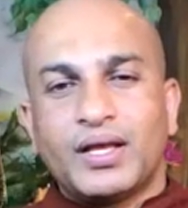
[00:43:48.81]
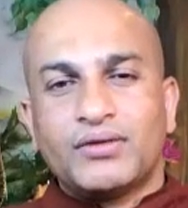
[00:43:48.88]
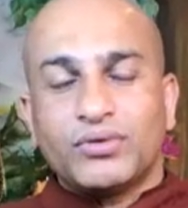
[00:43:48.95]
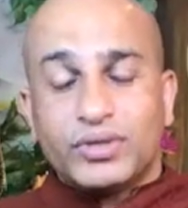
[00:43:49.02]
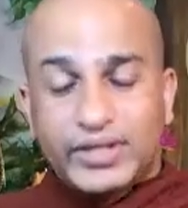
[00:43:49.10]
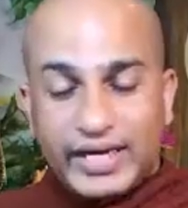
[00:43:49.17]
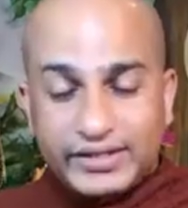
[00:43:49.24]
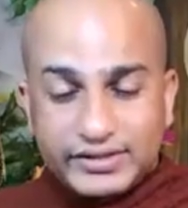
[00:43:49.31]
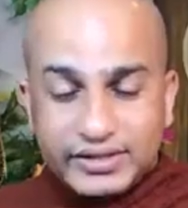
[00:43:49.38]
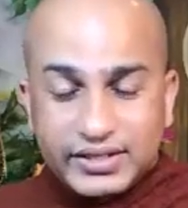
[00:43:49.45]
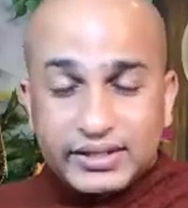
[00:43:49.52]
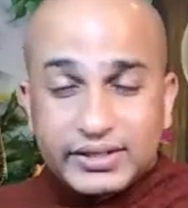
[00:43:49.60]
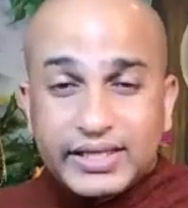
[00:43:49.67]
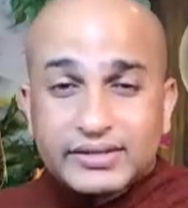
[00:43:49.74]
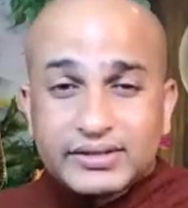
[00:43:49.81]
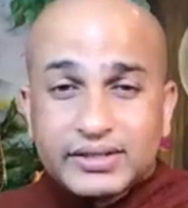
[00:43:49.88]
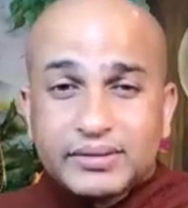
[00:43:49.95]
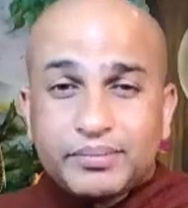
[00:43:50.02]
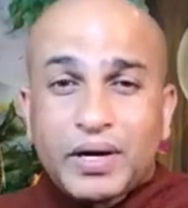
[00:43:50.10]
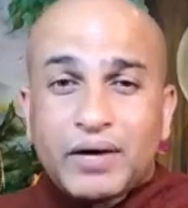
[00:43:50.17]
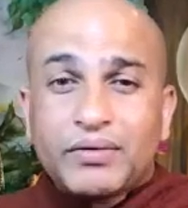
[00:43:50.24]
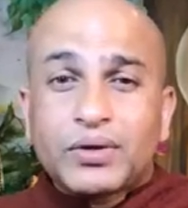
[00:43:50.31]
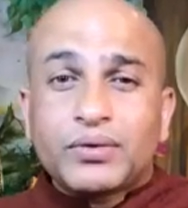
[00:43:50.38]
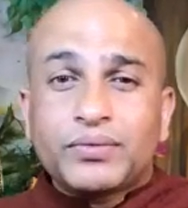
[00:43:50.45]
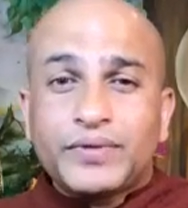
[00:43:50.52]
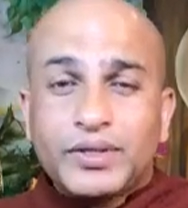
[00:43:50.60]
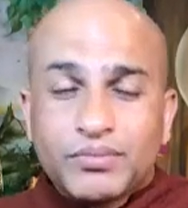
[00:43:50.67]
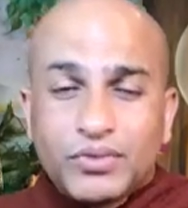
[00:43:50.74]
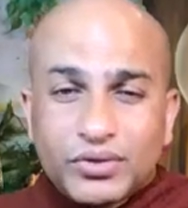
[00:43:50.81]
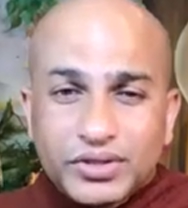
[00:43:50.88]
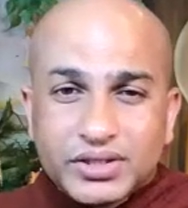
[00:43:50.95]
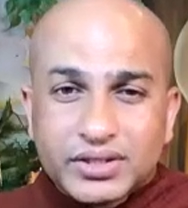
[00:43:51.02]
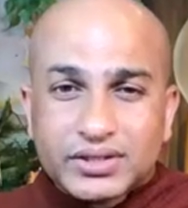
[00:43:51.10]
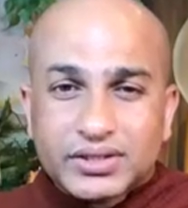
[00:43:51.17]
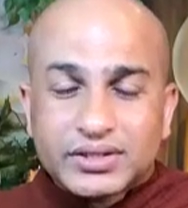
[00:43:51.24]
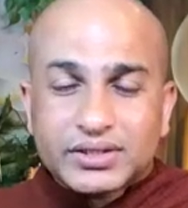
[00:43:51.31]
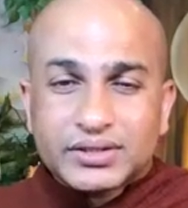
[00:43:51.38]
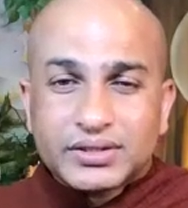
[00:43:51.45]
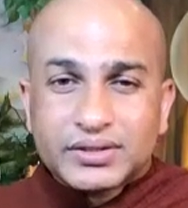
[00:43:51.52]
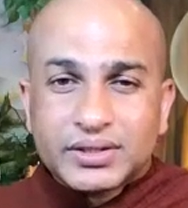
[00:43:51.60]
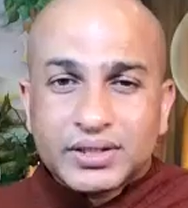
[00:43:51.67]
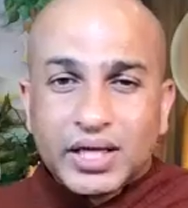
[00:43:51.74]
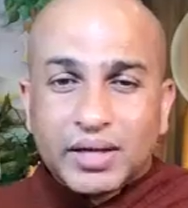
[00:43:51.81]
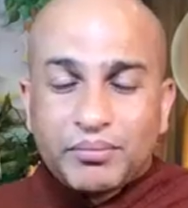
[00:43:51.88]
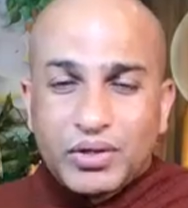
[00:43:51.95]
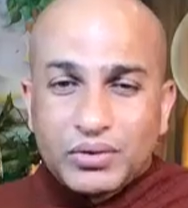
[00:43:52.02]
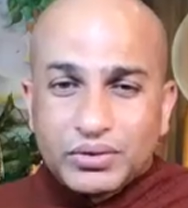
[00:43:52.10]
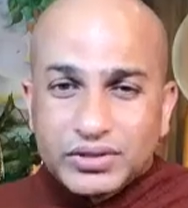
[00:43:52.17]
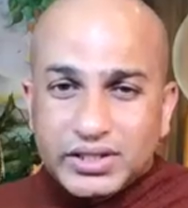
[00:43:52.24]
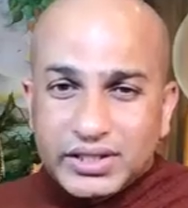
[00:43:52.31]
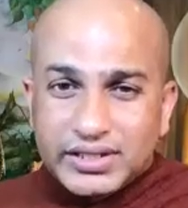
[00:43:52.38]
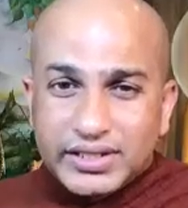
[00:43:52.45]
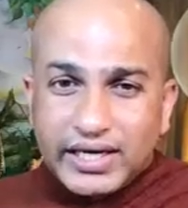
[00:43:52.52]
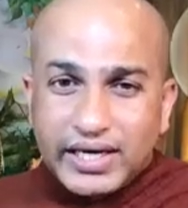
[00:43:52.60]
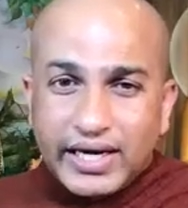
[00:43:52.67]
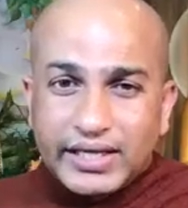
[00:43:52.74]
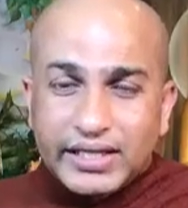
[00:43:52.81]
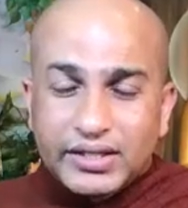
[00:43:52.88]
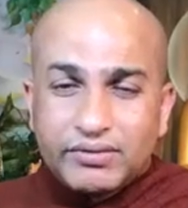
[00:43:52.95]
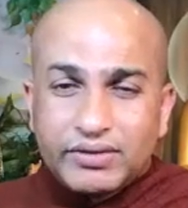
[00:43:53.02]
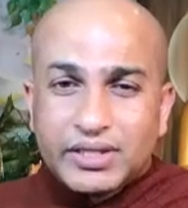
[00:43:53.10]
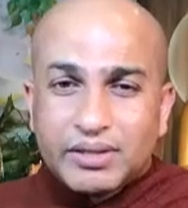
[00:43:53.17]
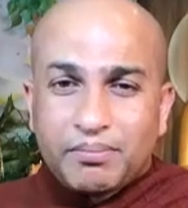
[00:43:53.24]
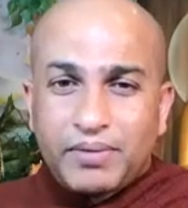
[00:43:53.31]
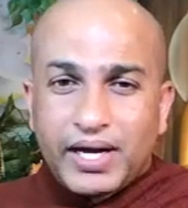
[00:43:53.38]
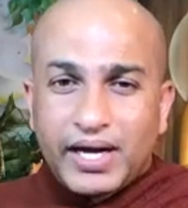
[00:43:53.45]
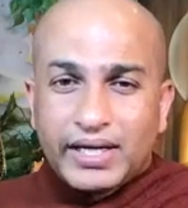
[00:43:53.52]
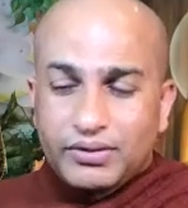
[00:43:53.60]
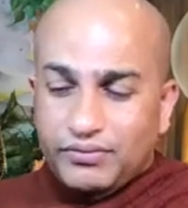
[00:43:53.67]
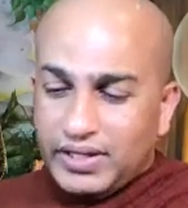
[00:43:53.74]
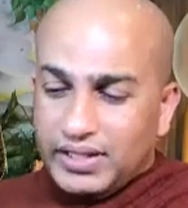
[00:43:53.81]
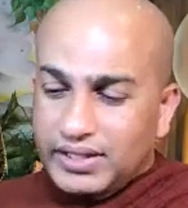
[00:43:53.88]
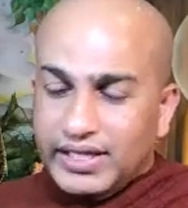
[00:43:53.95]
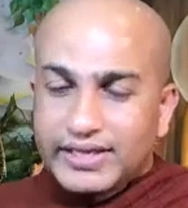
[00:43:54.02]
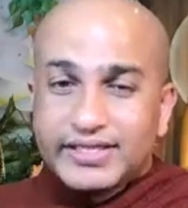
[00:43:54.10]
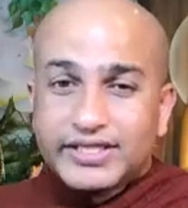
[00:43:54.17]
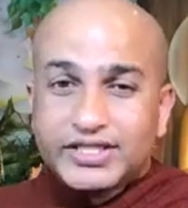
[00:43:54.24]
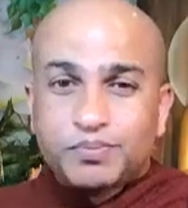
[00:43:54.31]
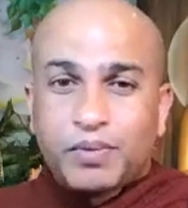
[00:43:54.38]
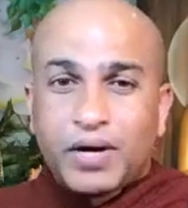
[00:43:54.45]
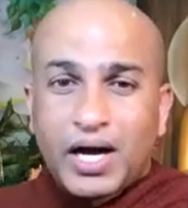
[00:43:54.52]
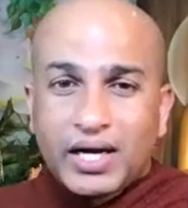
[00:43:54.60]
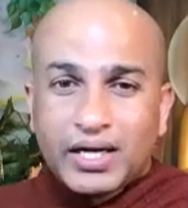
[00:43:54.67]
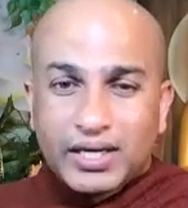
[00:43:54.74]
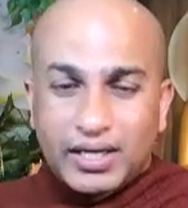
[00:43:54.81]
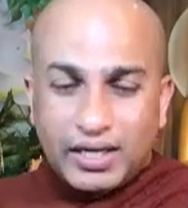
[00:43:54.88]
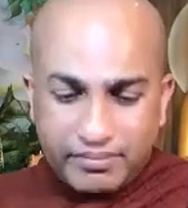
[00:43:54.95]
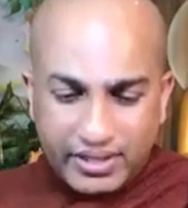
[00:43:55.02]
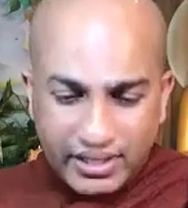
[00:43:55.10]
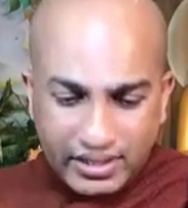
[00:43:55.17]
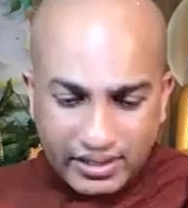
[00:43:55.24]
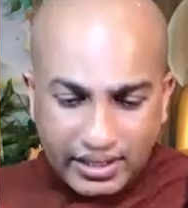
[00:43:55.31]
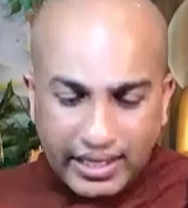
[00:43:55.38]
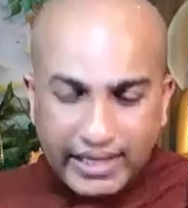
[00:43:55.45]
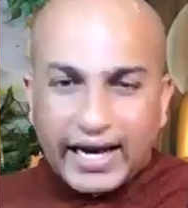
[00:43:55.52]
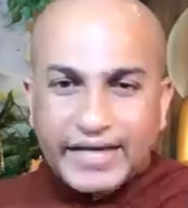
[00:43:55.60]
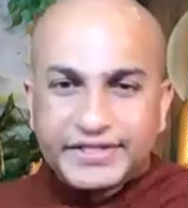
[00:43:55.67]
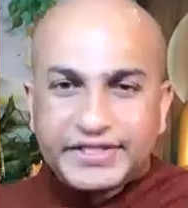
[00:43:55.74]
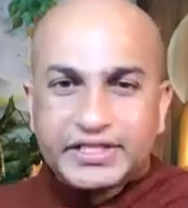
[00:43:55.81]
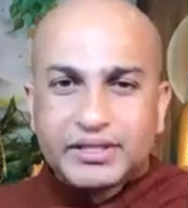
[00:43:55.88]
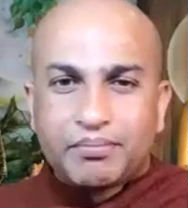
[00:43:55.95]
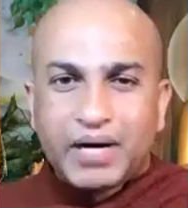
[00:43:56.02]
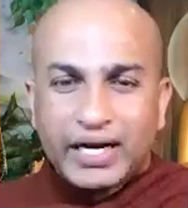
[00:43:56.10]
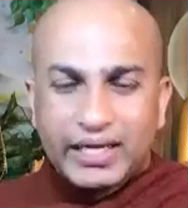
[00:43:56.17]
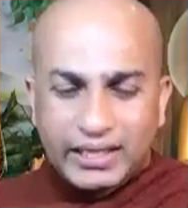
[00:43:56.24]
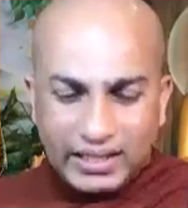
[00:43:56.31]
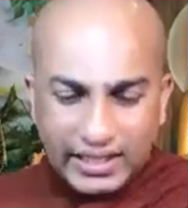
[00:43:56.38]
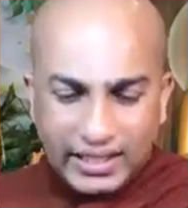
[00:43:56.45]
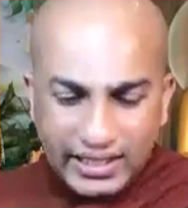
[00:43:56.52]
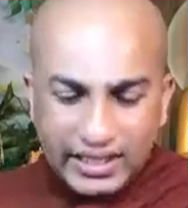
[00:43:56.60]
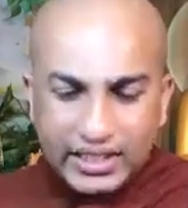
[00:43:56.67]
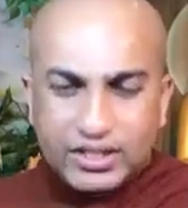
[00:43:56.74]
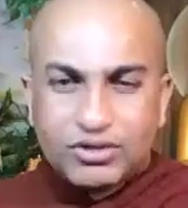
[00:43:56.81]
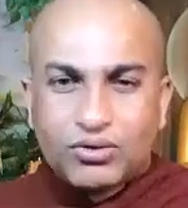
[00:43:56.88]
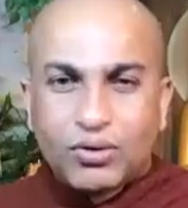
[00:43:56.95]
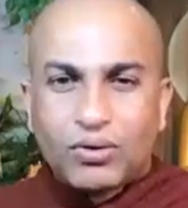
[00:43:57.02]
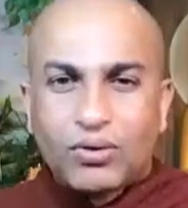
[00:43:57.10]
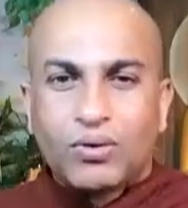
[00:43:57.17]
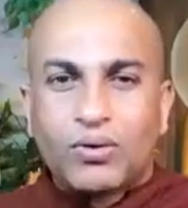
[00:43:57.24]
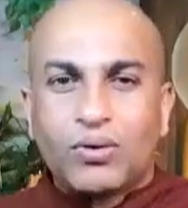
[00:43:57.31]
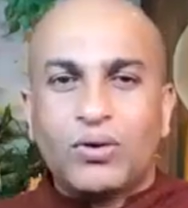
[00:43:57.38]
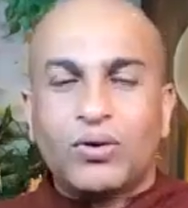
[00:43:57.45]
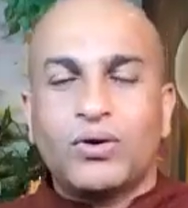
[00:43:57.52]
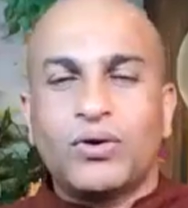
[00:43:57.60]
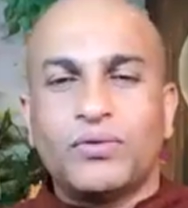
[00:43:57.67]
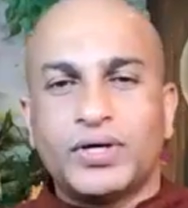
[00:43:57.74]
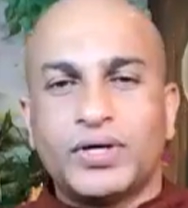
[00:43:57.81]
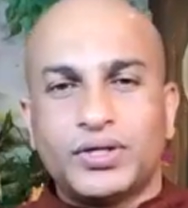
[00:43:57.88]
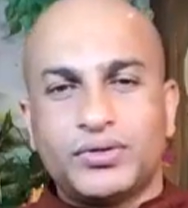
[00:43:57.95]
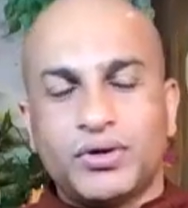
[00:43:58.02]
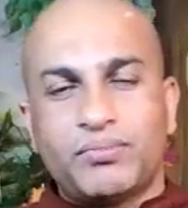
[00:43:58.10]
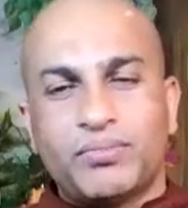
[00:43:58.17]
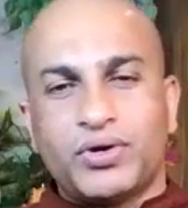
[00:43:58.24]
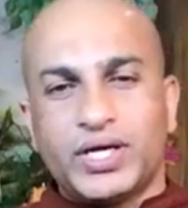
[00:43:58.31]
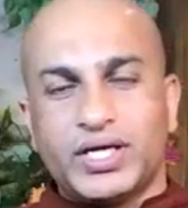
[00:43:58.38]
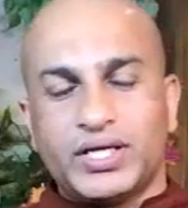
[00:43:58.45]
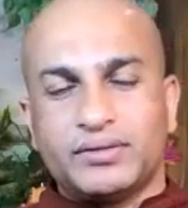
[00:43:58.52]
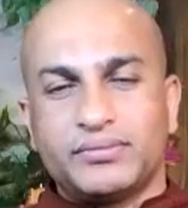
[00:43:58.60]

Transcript: so that's the that's the power of emotions because it related with the blood when the, the spark come and catch the blood it go all over your body